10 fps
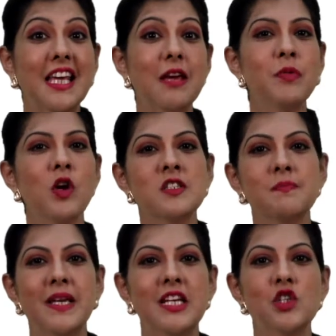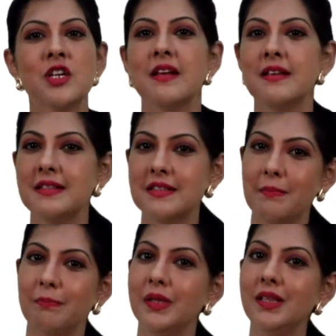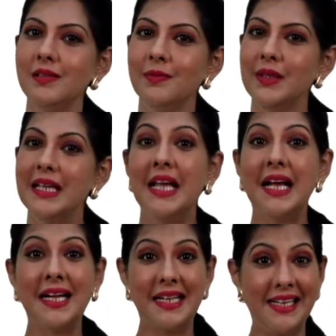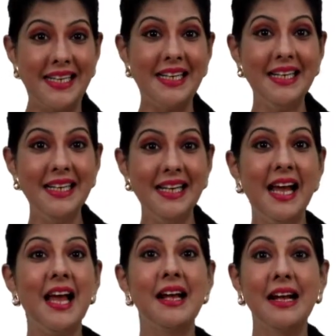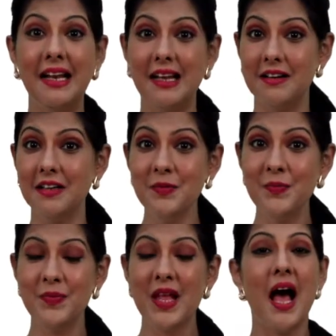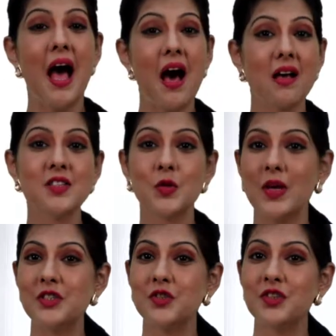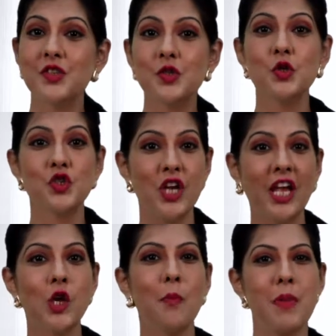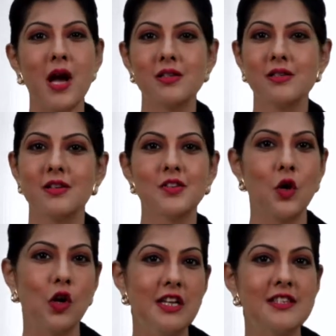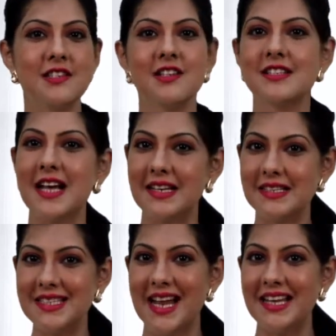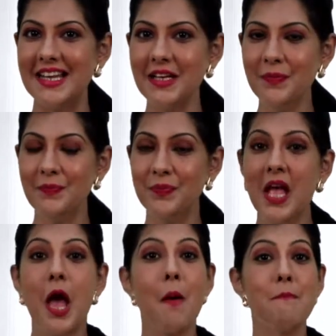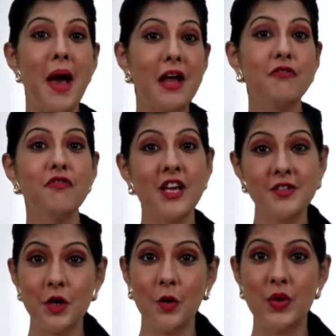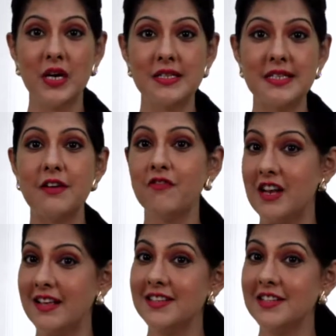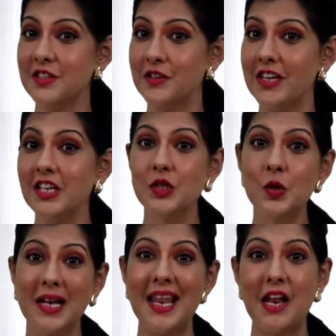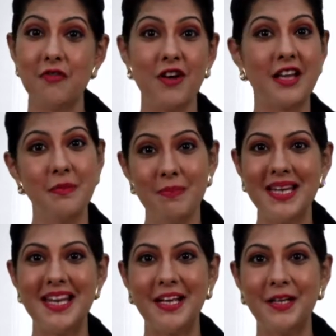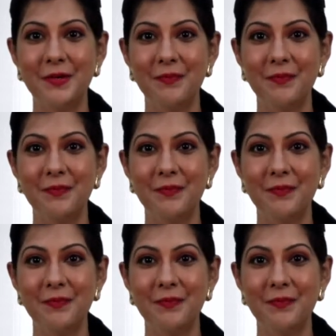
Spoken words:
keep your speech simple, clean, clear. Ask questions to check your partner's or listener's understanding. Paraphrase your words if necessary to clarify the meaning.